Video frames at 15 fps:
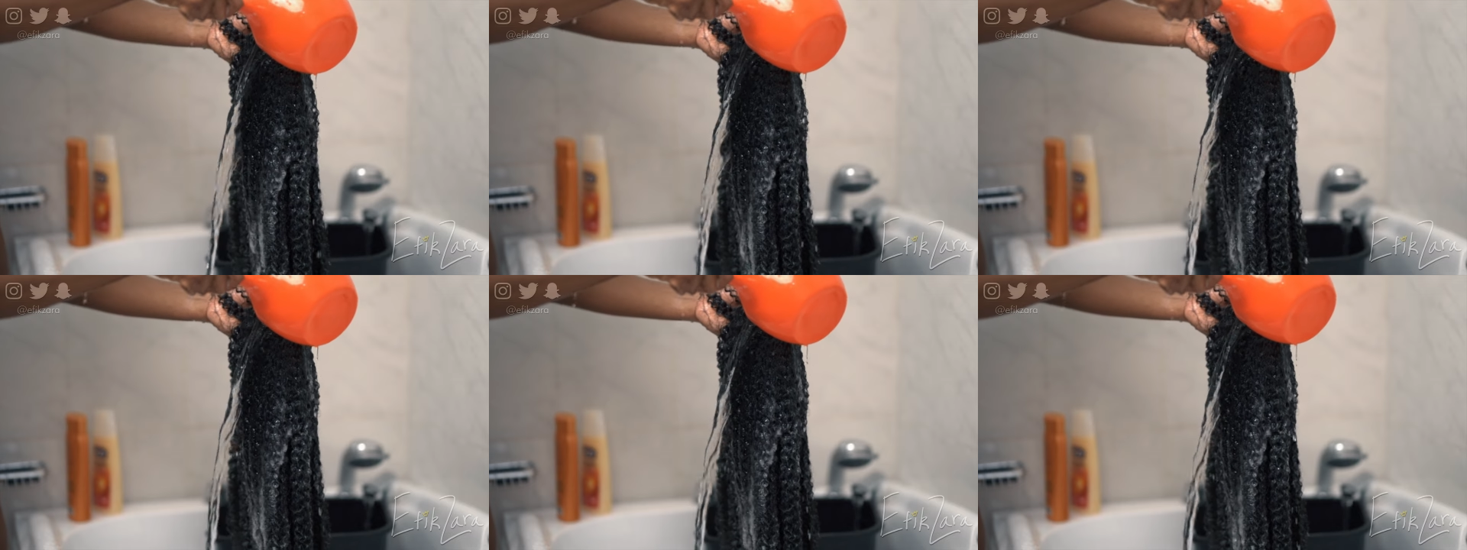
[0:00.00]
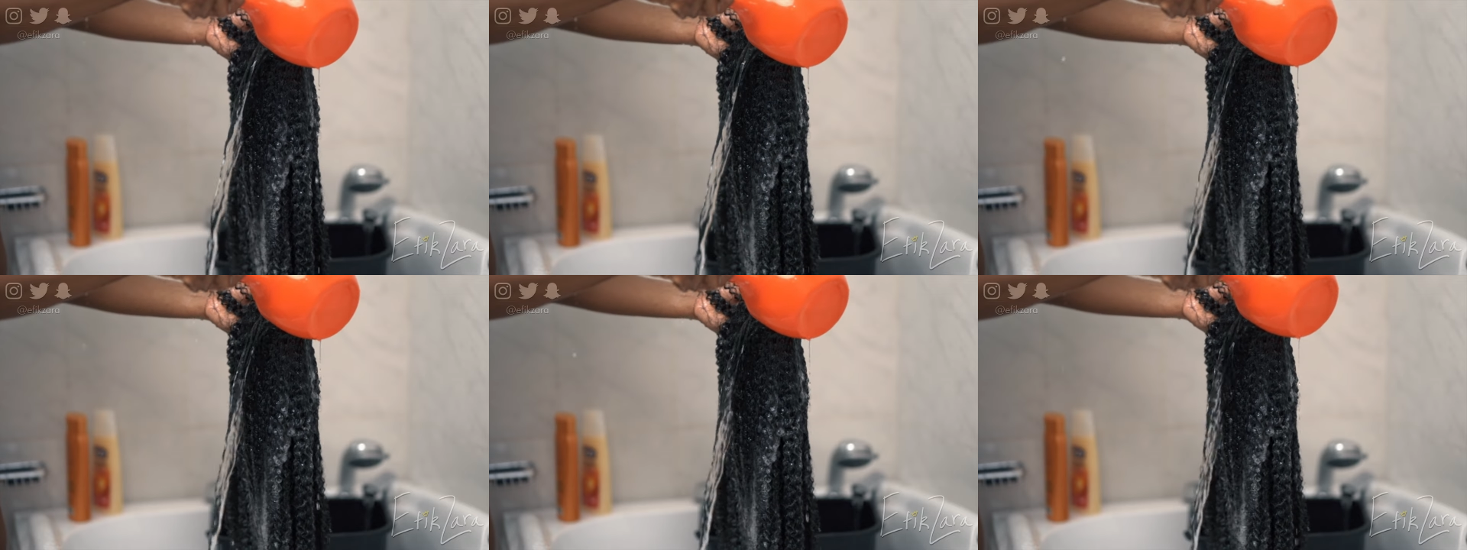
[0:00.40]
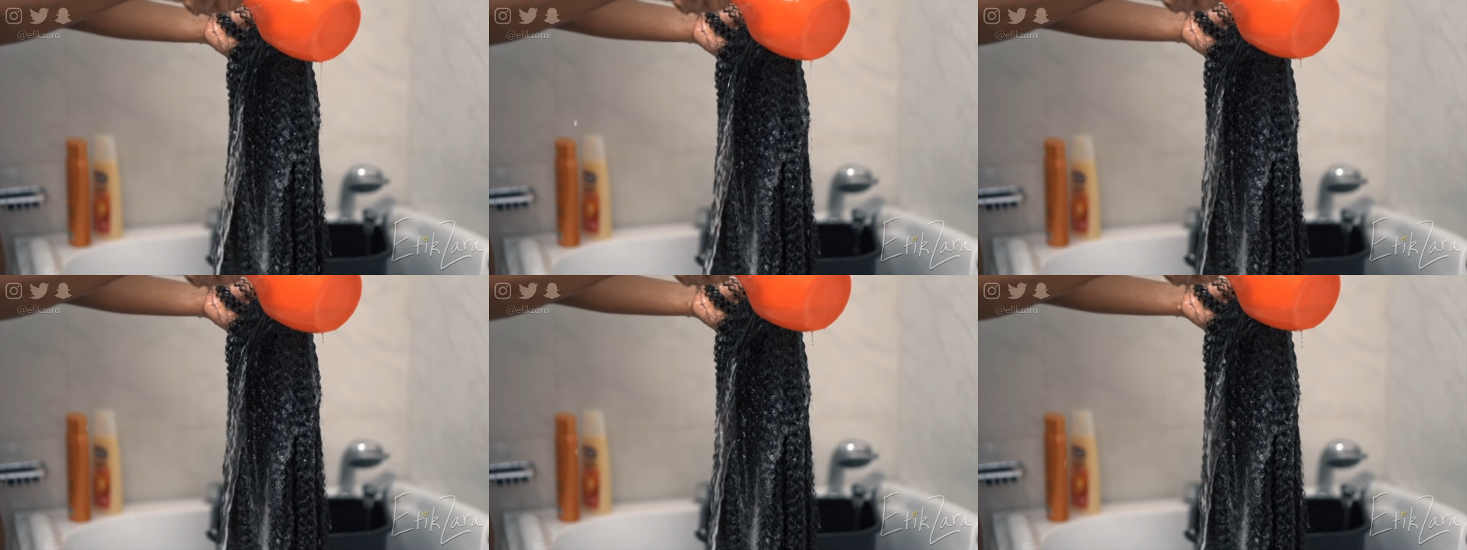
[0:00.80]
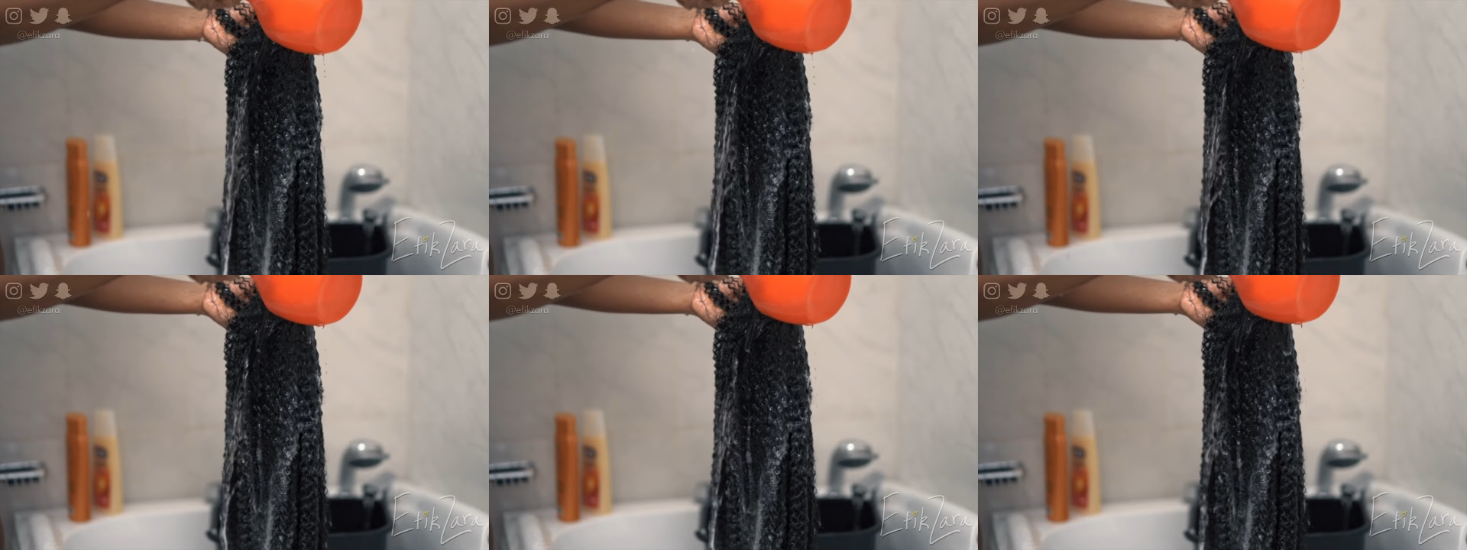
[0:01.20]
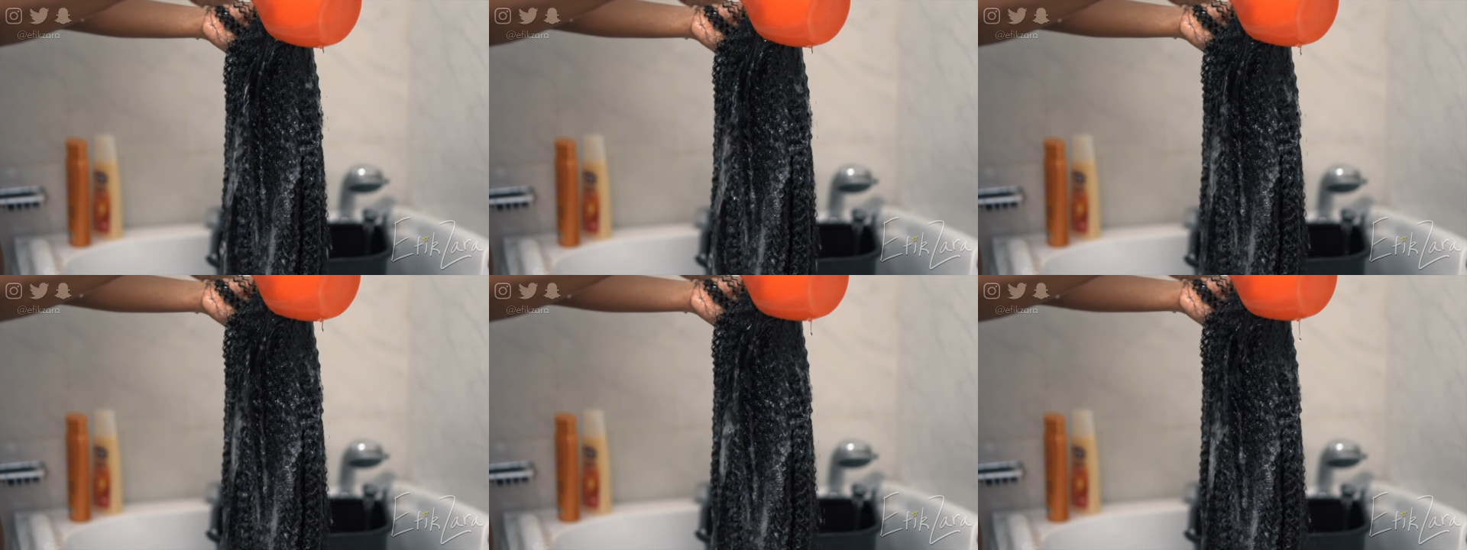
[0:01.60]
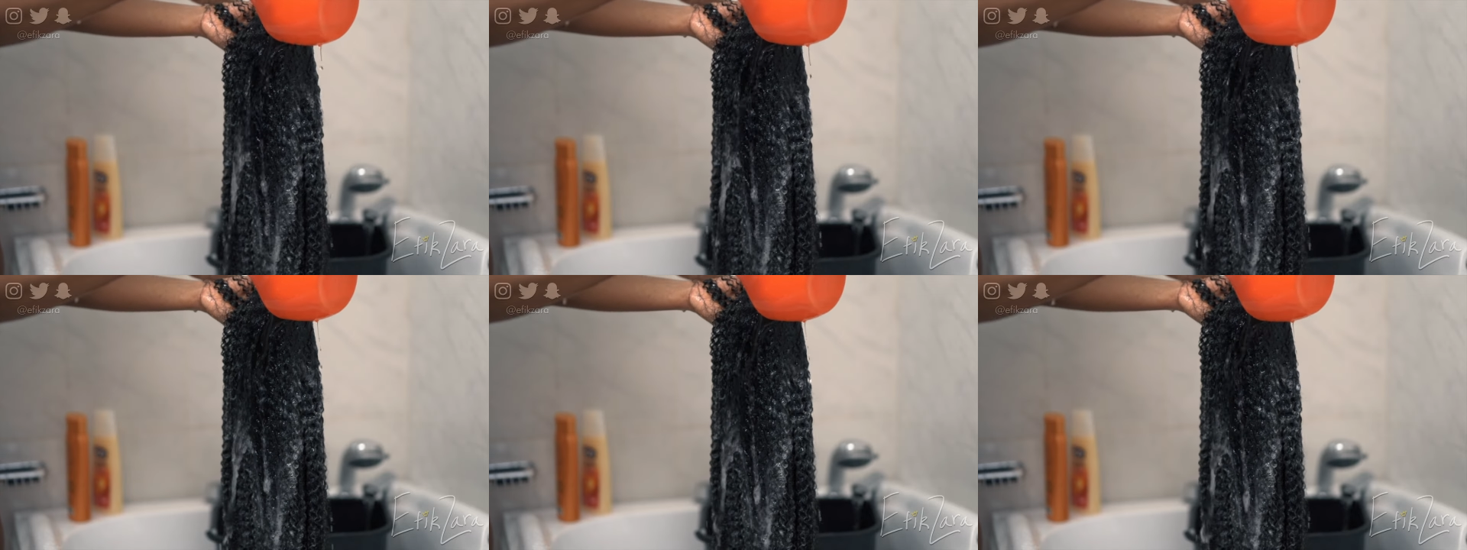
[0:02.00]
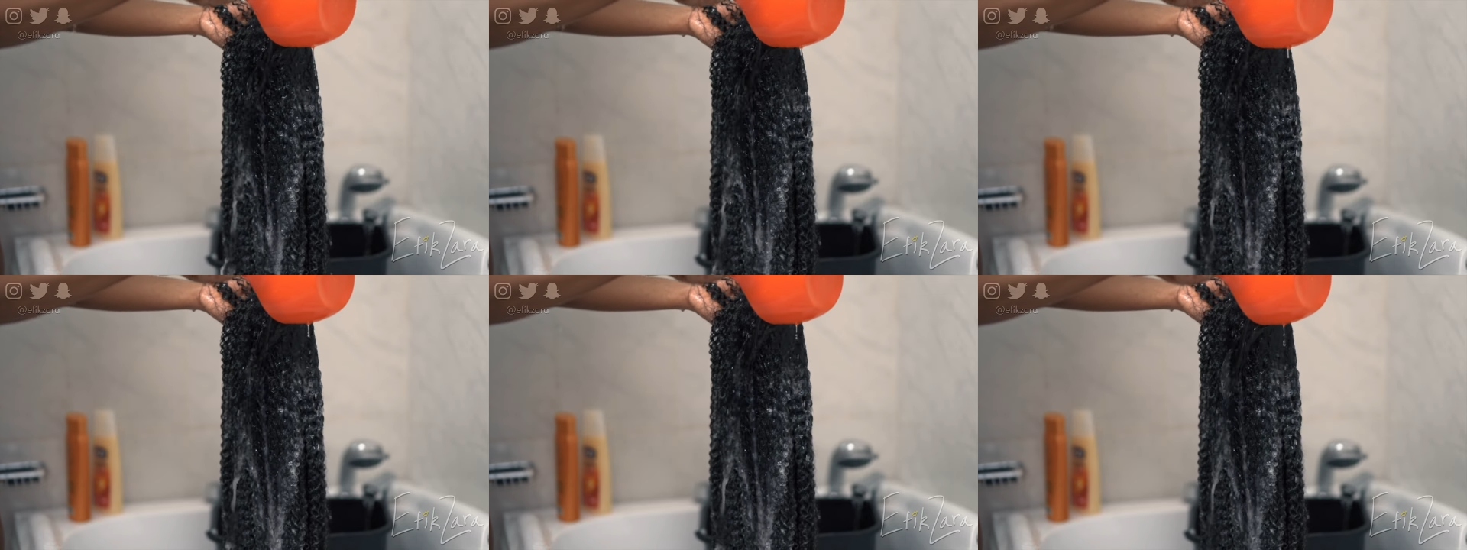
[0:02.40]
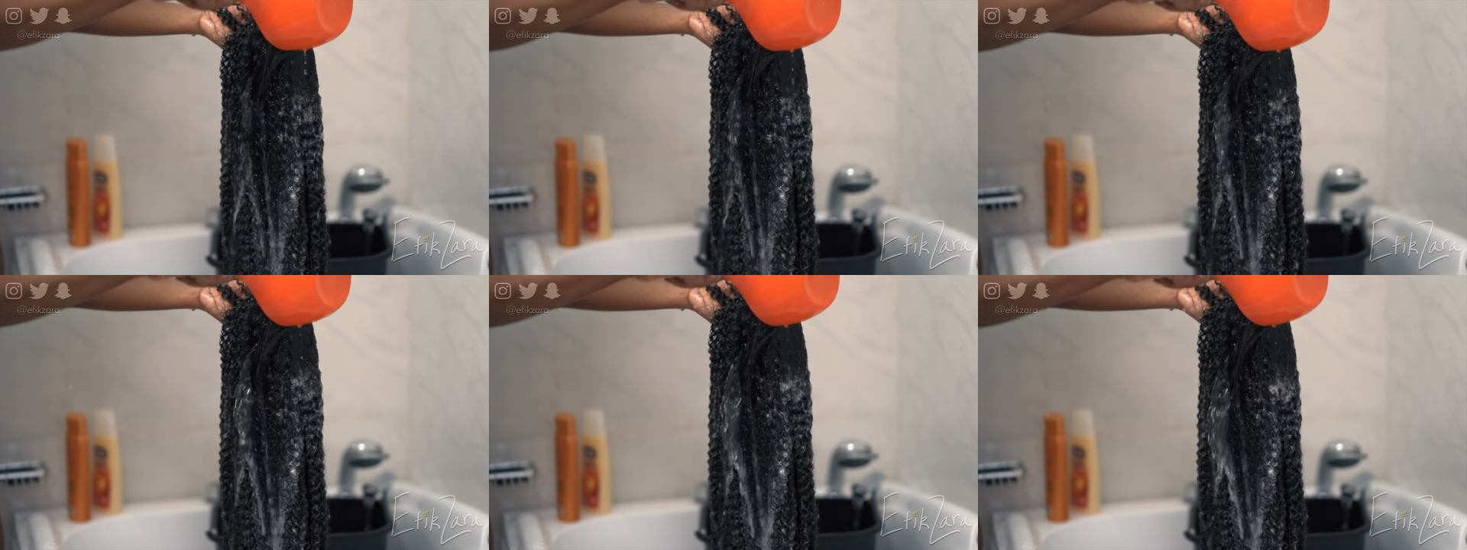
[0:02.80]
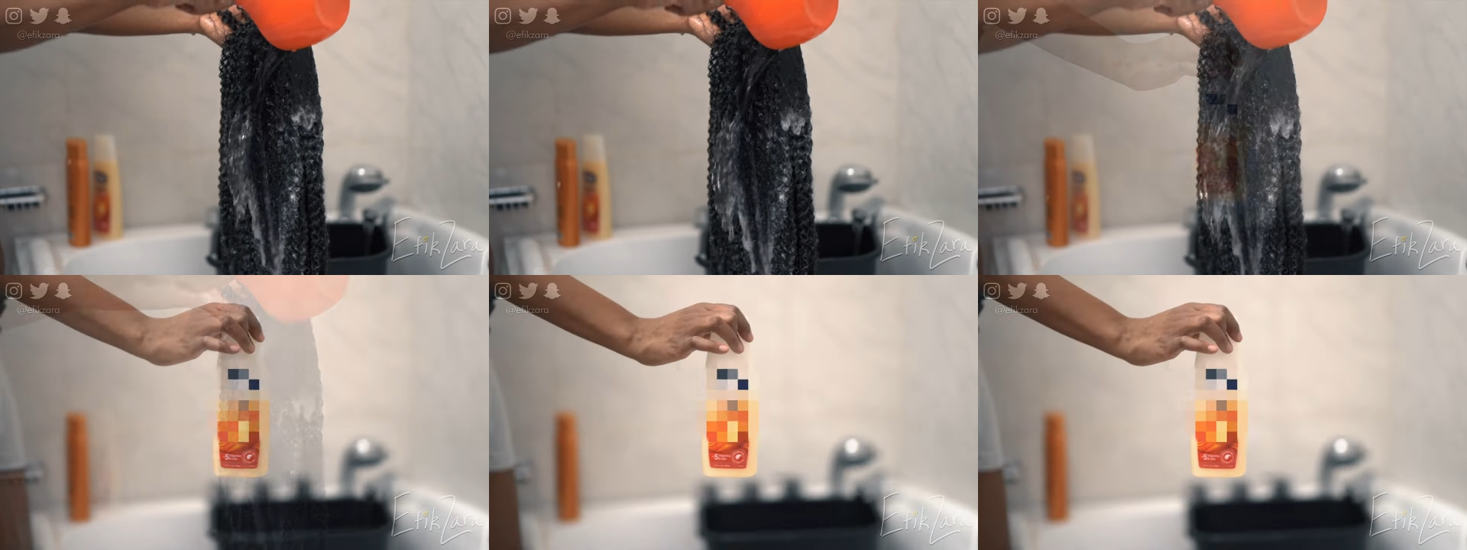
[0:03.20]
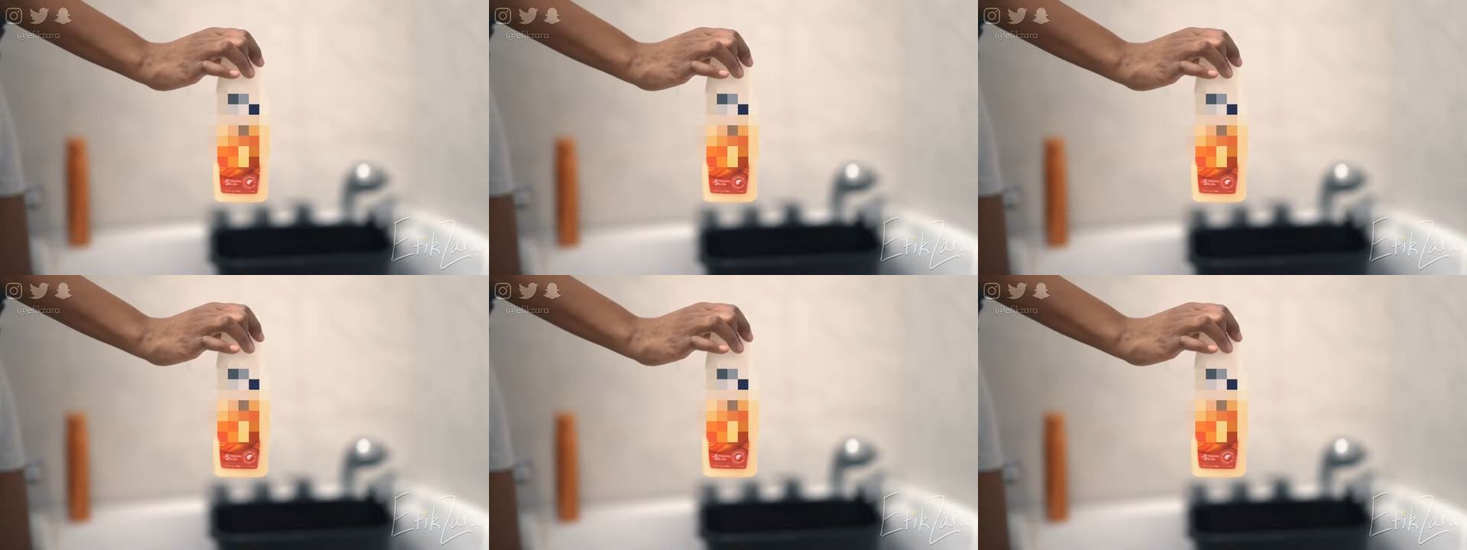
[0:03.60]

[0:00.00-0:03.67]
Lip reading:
(no speaker visible)